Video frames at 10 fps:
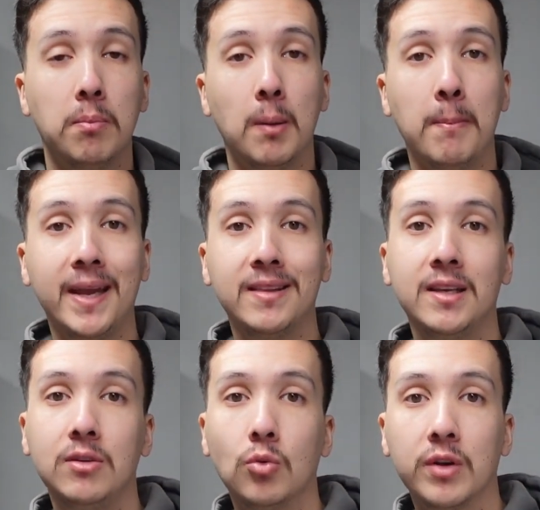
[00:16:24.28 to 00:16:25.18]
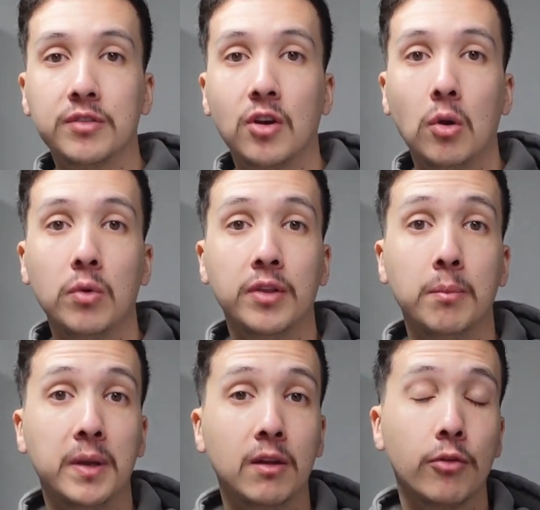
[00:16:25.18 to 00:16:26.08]
but mainly you want to start with the
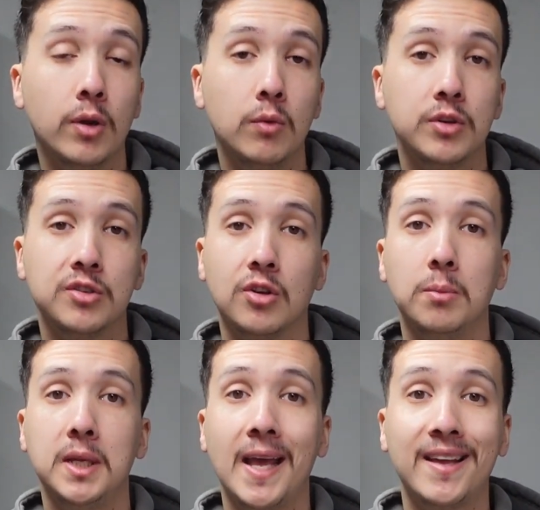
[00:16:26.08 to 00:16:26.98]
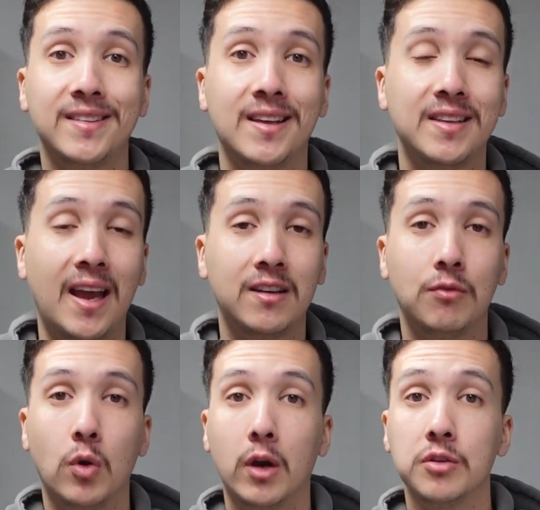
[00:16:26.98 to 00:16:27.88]
big three, which is going to be SS
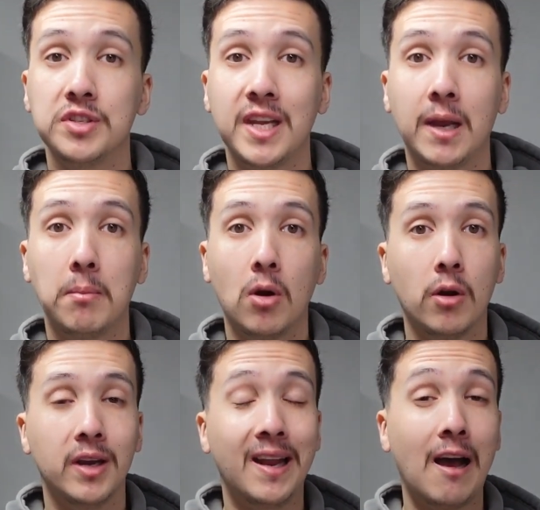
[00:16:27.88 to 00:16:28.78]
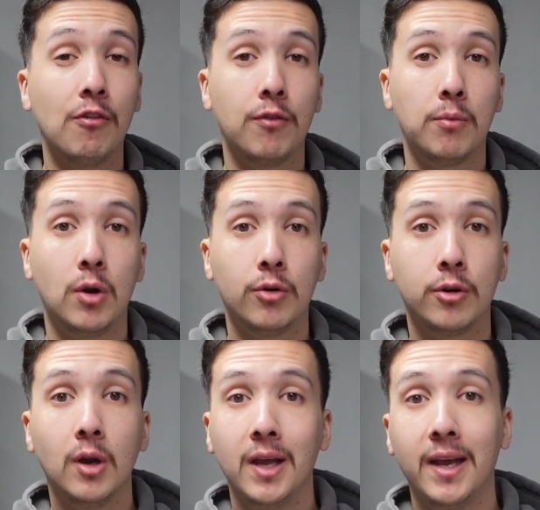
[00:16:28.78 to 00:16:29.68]
Activewear, Sanmar, and Alpha
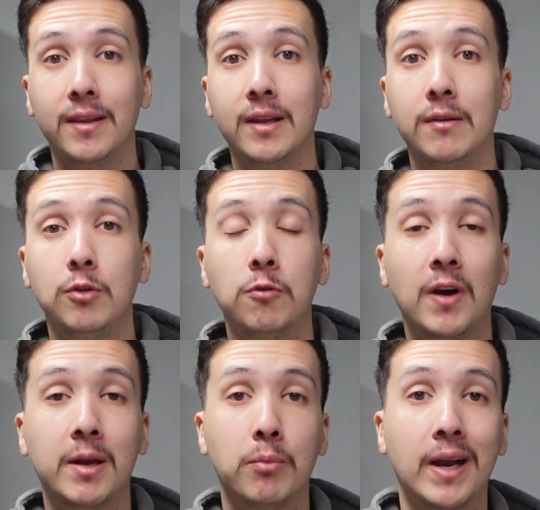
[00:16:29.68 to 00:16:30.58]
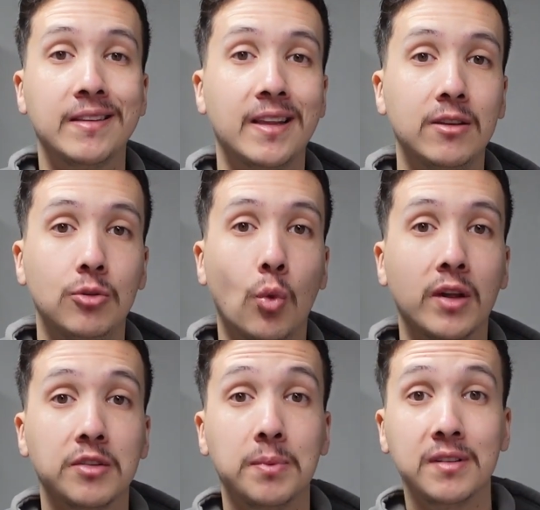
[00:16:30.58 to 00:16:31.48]
Broder. And then if you find brands that you
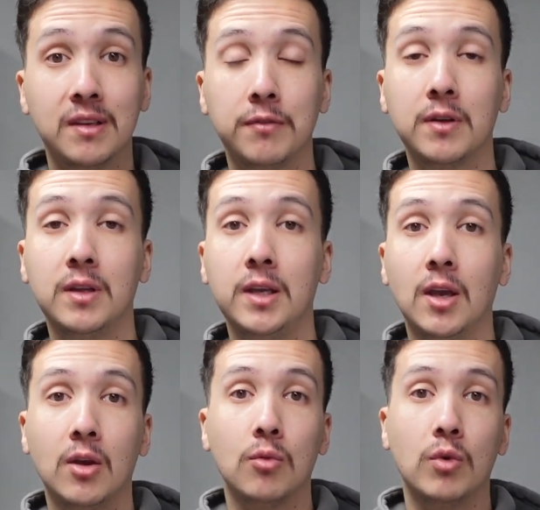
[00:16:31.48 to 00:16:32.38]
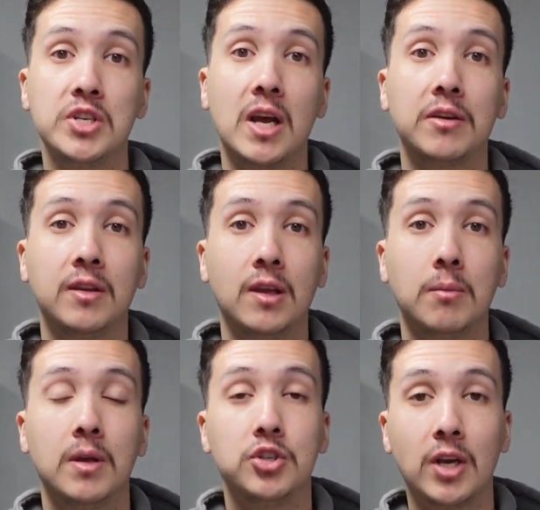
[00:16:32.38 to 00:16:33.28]
want specifically, reach out to
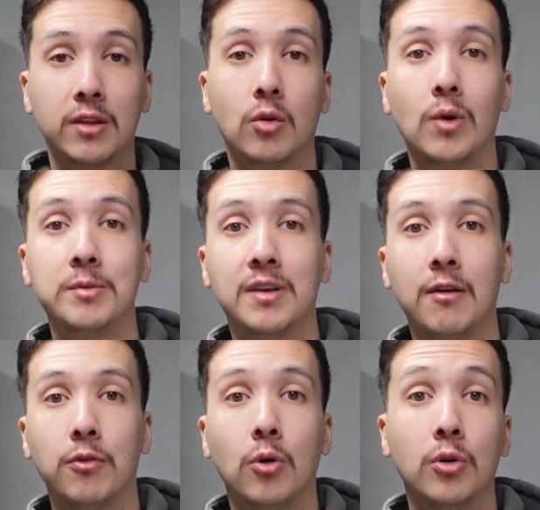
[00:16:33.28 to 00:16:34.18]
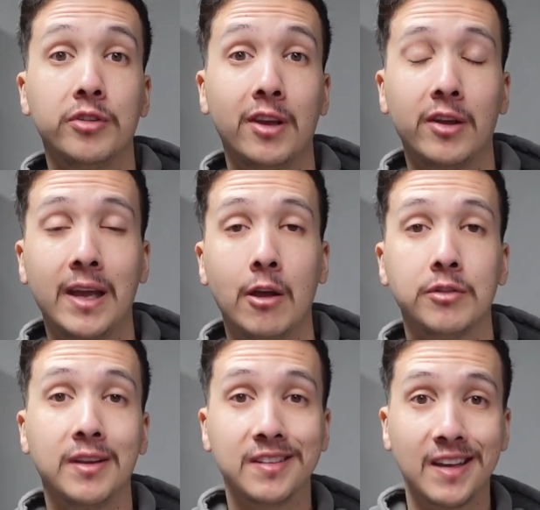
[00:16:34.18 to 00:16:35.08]
them, check their website for wholesale
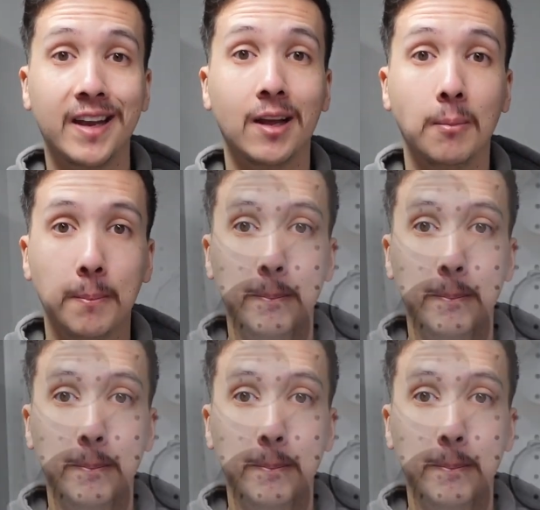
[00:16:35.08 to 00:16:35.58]
accounts, and sign up.